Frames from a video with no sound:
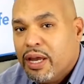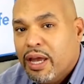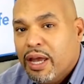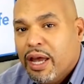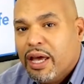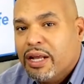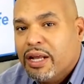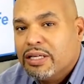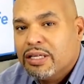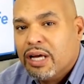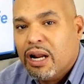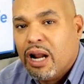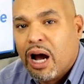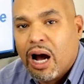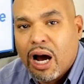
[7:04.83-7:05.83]
it is an
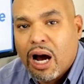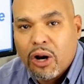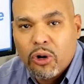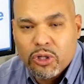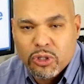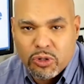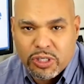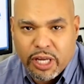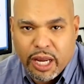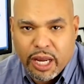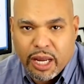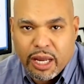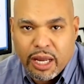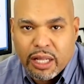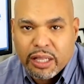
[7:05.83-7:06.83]
honor to say
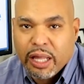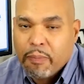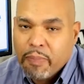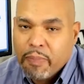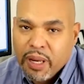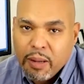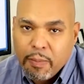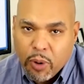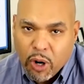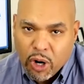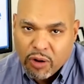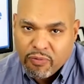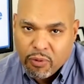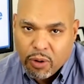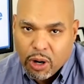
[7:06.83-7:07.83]
that being part of
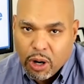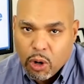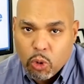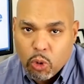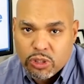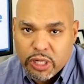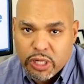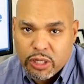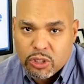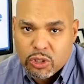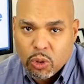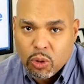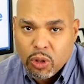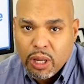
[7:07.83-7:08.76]
Coast Dental,